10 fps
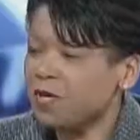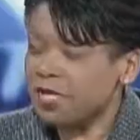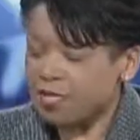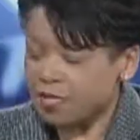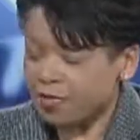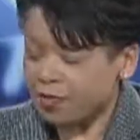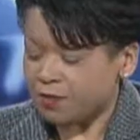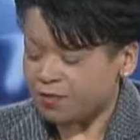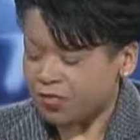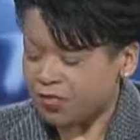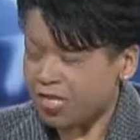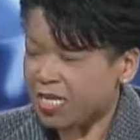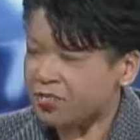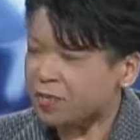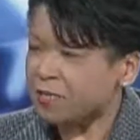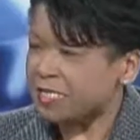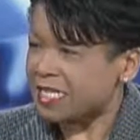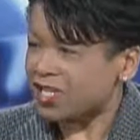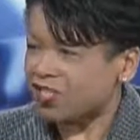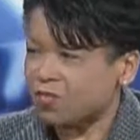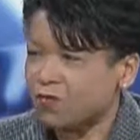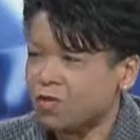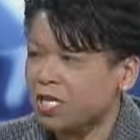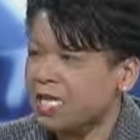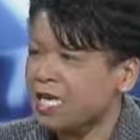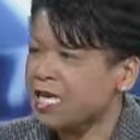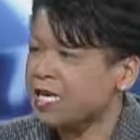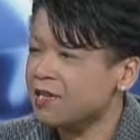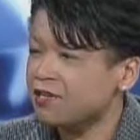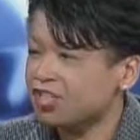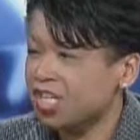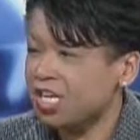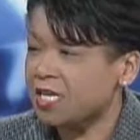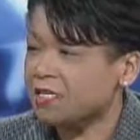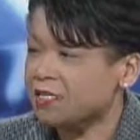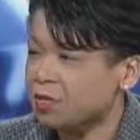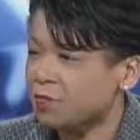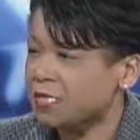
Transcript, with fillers: when the first signs are possession. When he or she is so